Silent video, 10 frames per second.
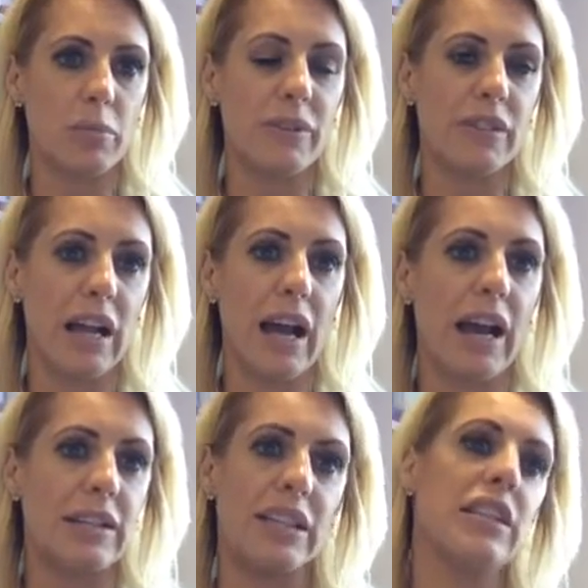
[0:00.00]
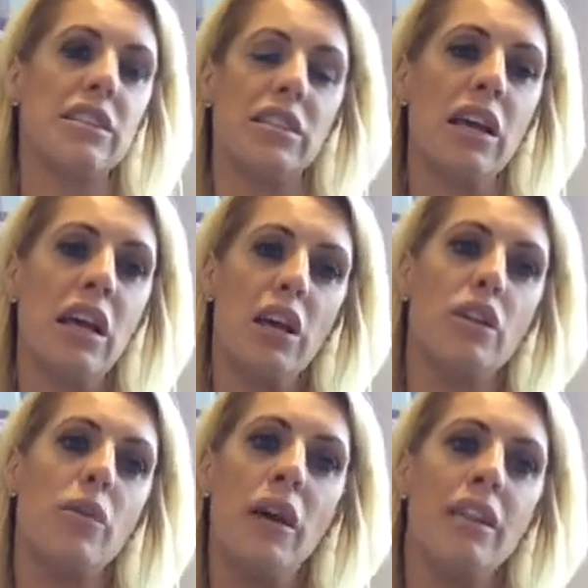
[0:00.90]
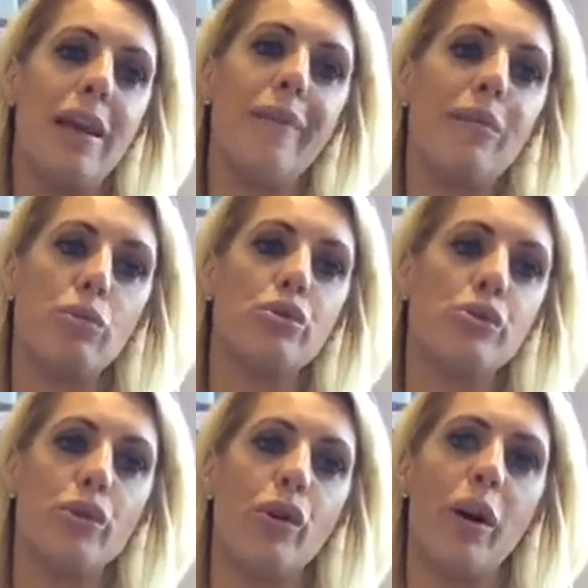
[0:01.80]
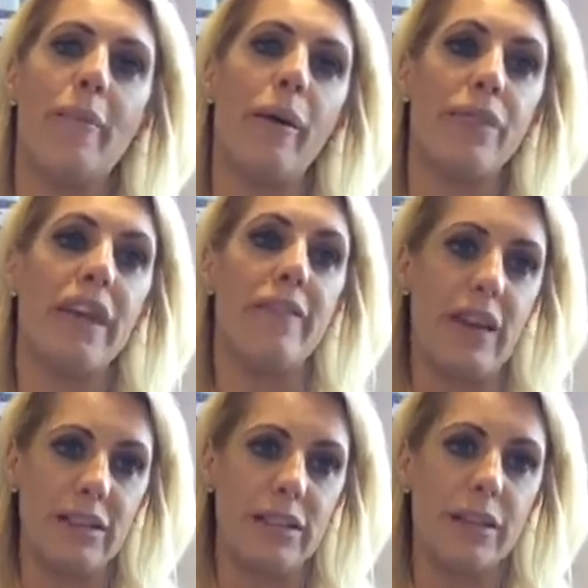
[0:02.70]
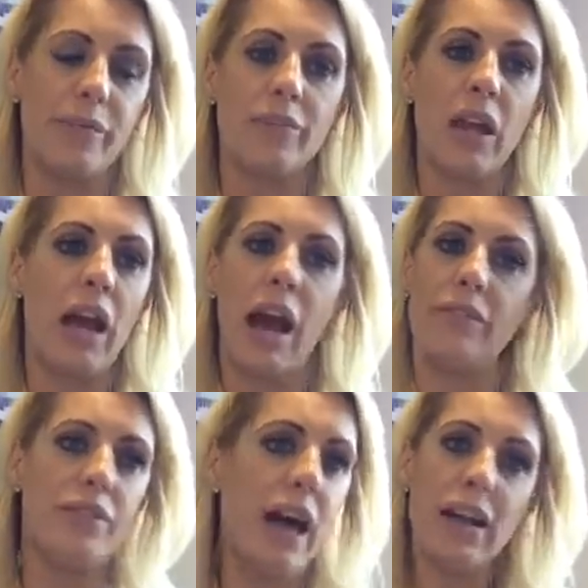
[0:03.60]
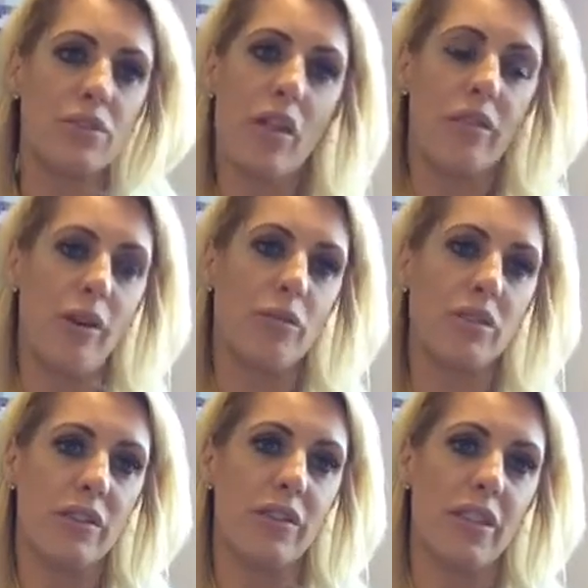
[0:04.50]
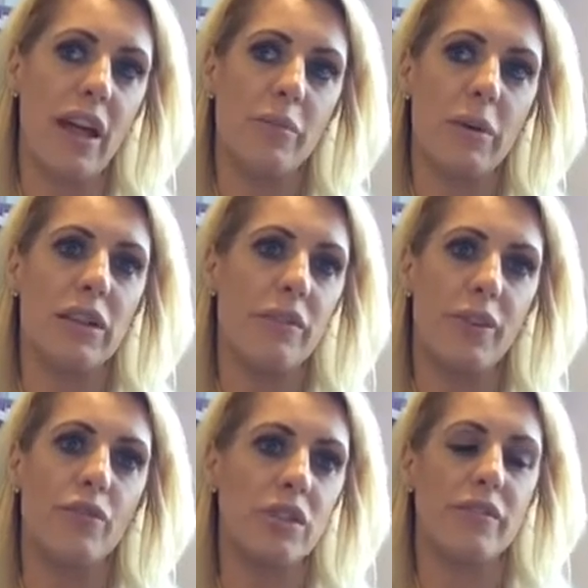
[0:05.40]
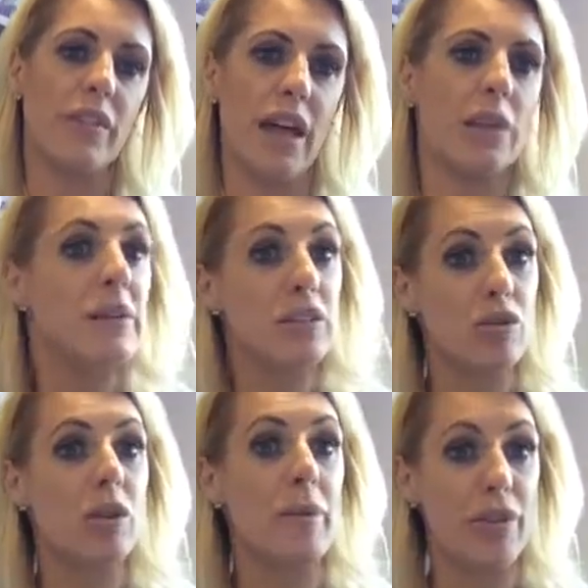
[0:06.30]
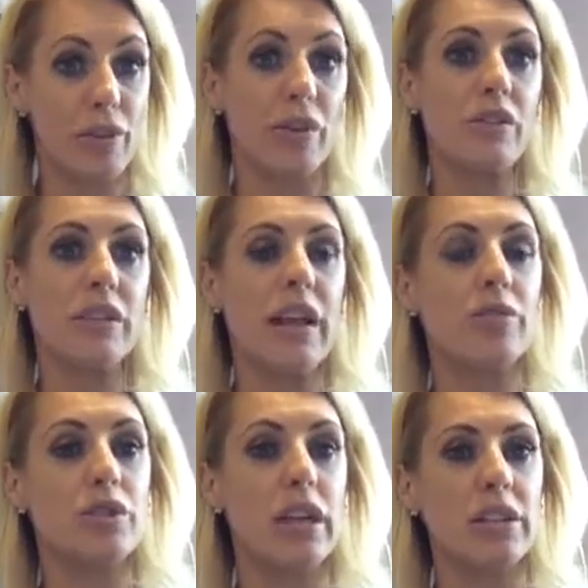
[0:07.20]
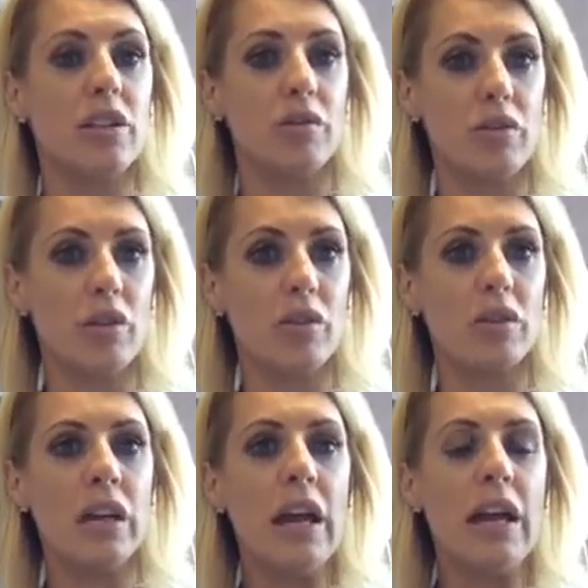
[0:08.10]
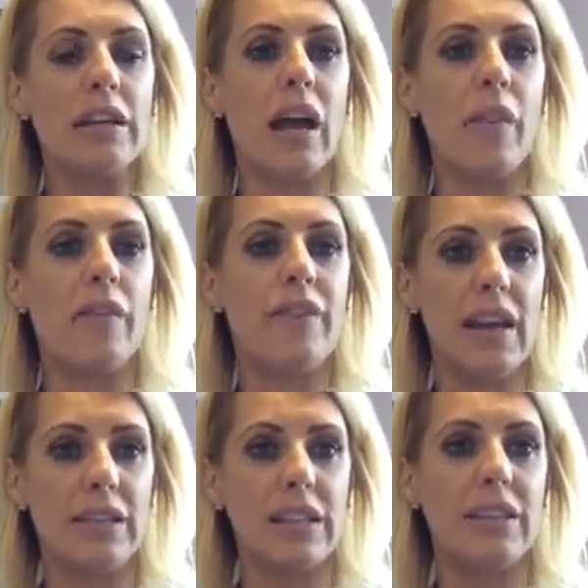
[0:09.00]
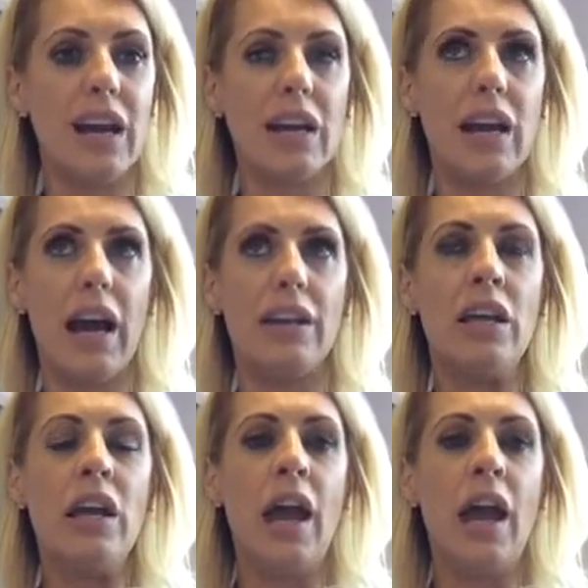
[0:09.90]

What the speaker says: beliefs I had, and this is, they might want to talk about the event. And that is not the focus of the therapy. The focus of the therapy is to talk about the thoughts and how to change those thoughts. Now, firstly, that can